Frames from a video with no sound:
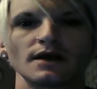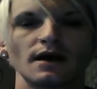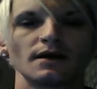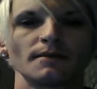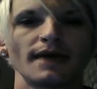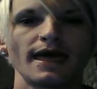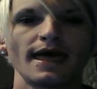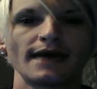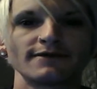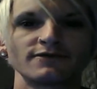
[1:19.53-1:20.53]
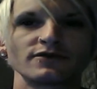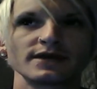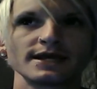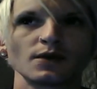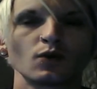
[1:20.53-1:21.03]
Um,
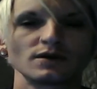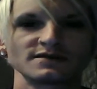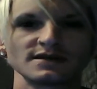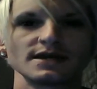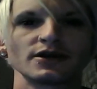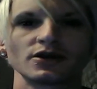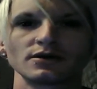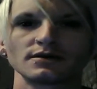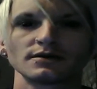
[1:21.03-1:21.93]
every once a year,